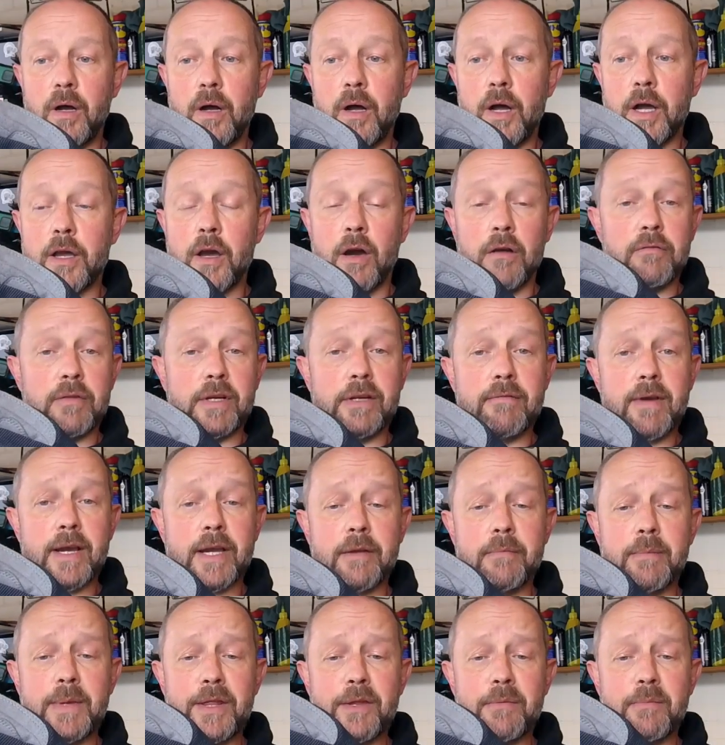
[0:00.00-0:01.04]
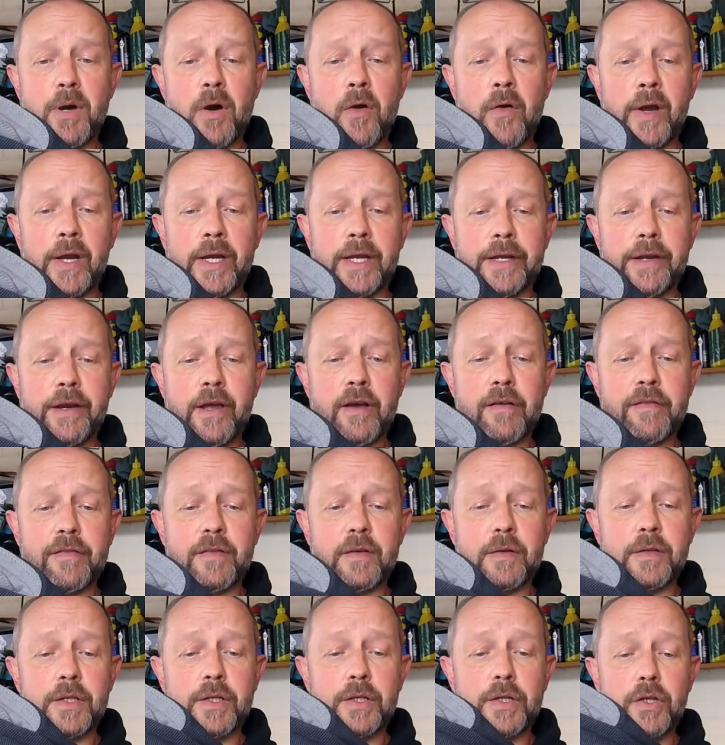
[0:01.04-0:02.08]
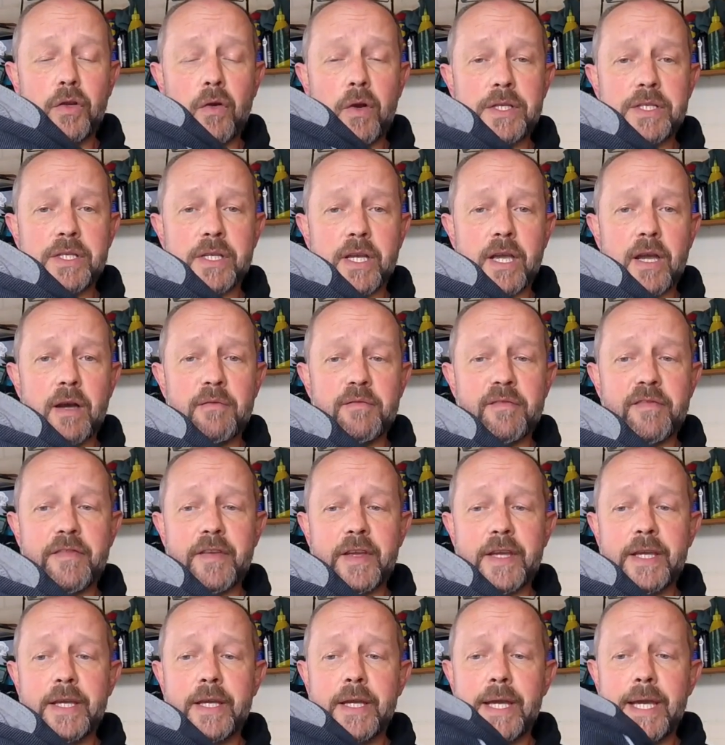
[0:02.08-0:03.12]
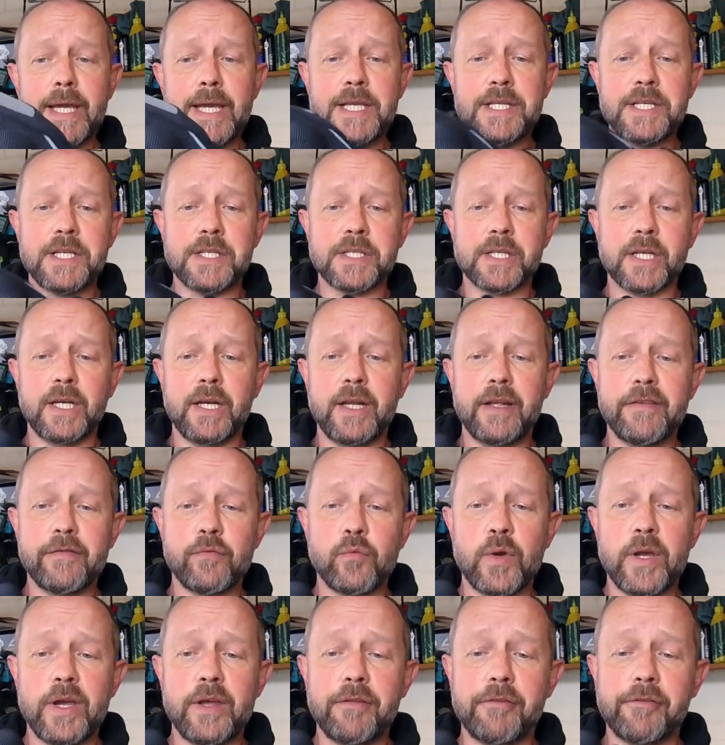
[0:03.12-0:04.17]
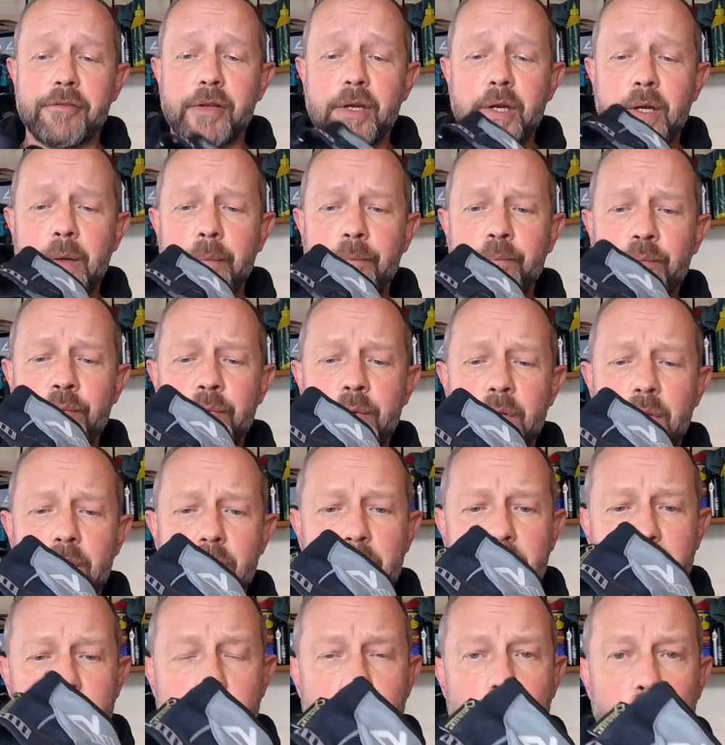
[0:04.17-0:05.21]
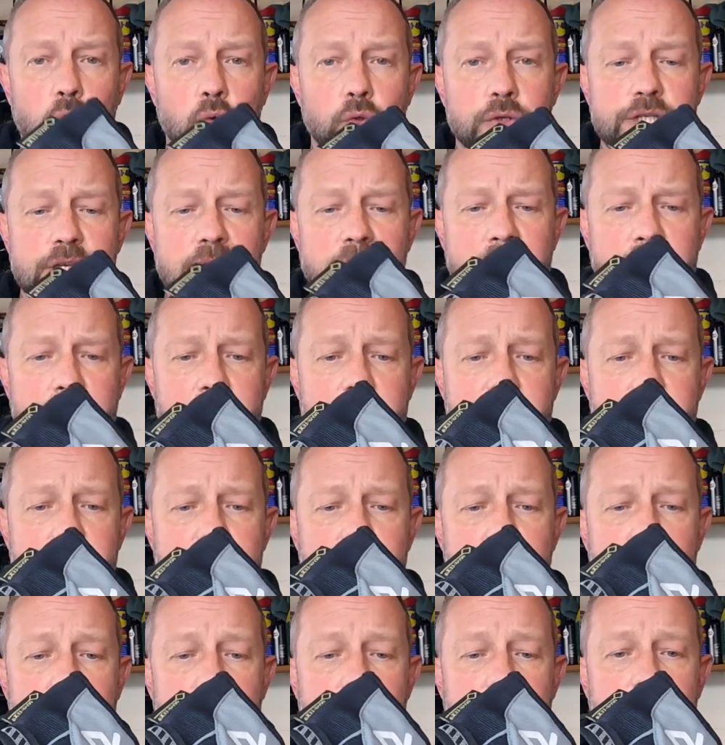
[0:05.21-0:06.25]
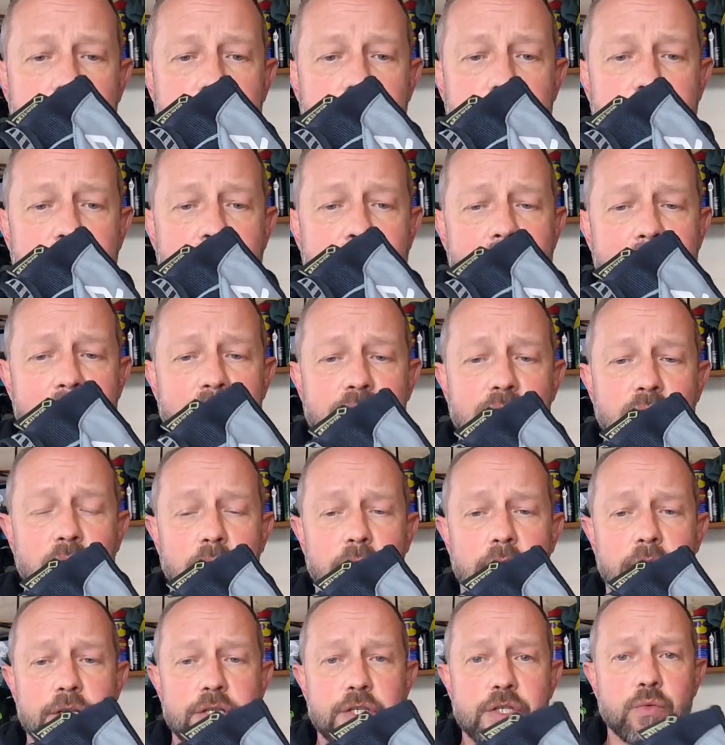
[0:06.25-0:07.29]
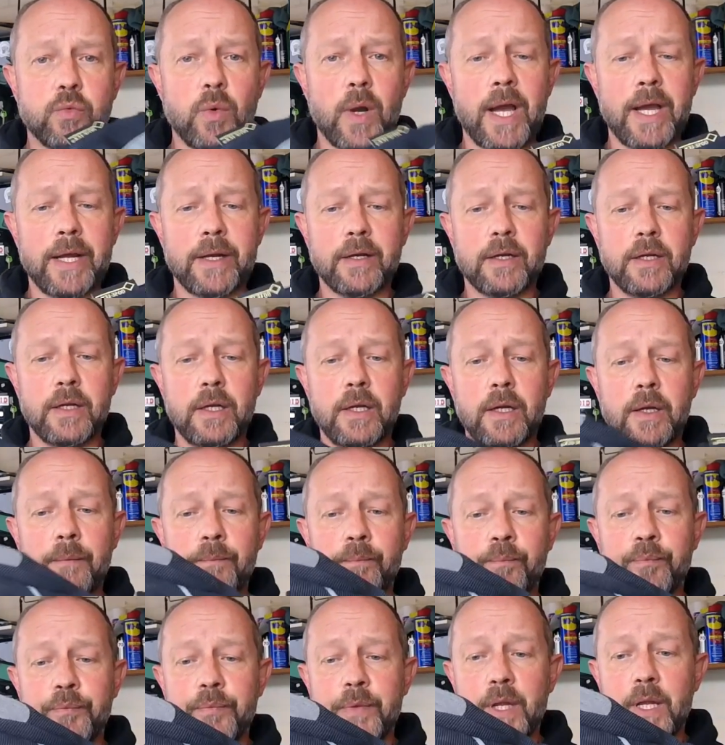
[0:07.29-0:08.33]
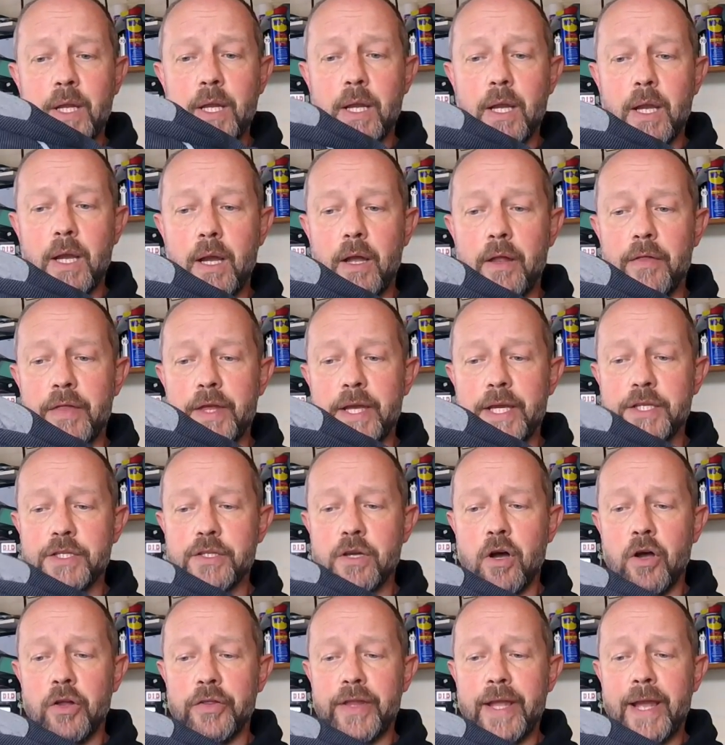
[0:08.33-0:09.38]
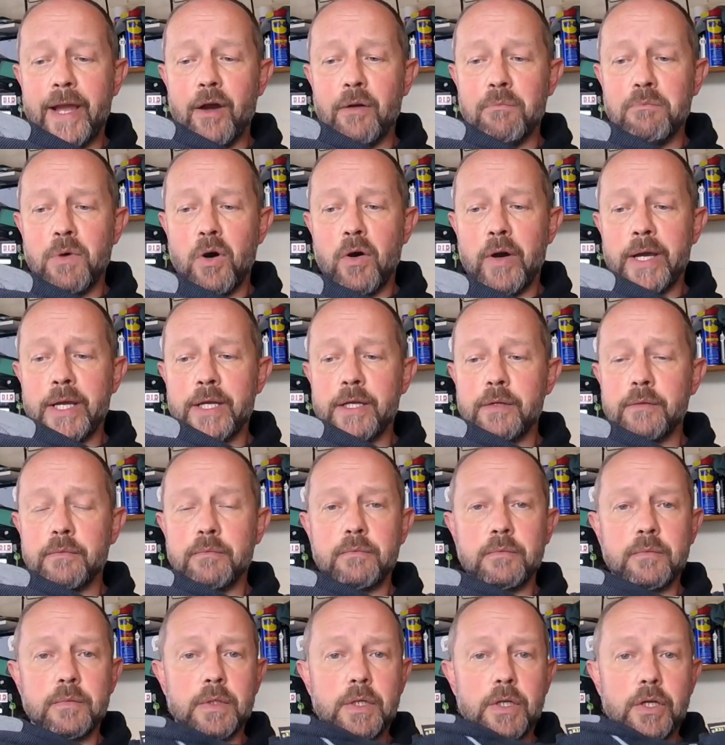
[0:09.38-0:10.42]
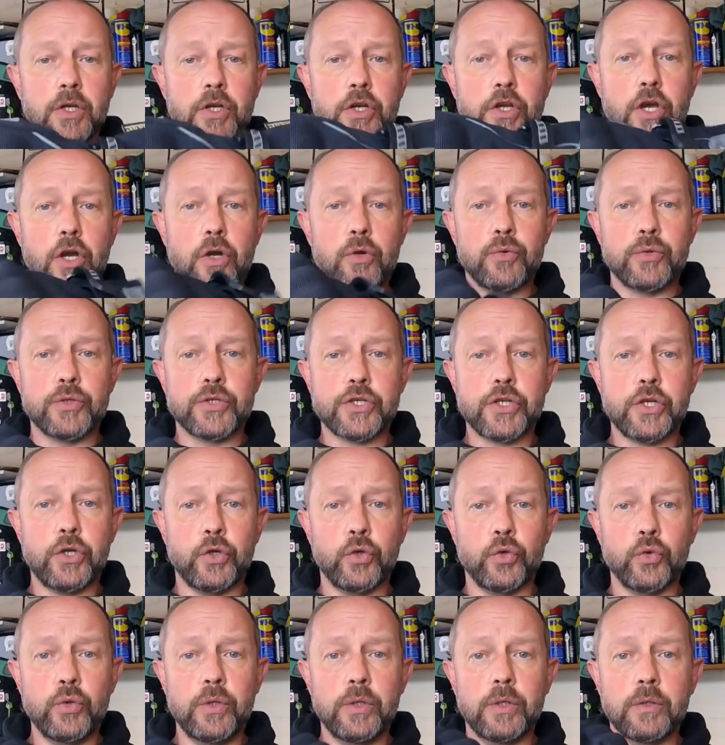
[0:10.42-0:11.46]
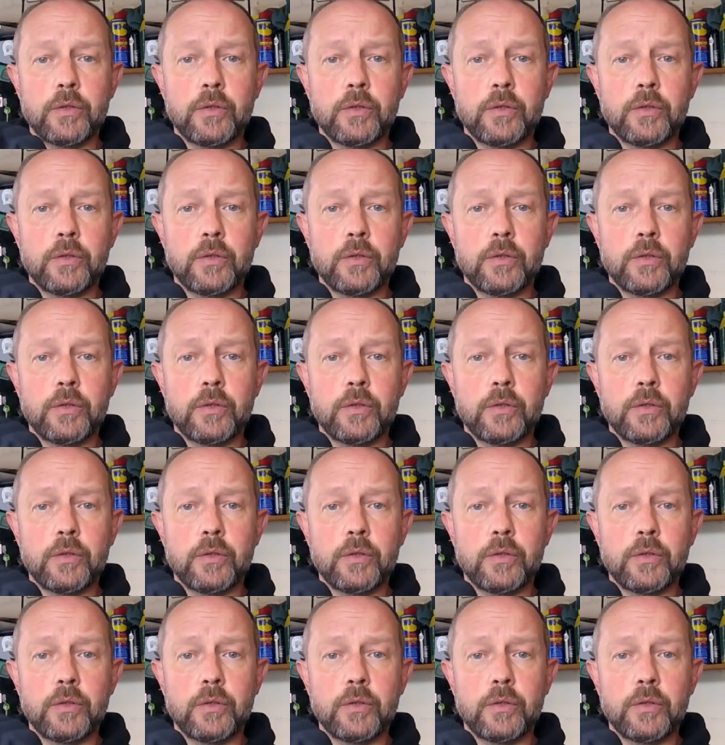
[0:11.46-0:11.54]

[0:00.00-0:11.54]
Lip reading: I can't really recommend them highly enough. Nice and comfy, easy to live with. They're Gore-Tex, your hand's not going to sweat, and these are now my go-to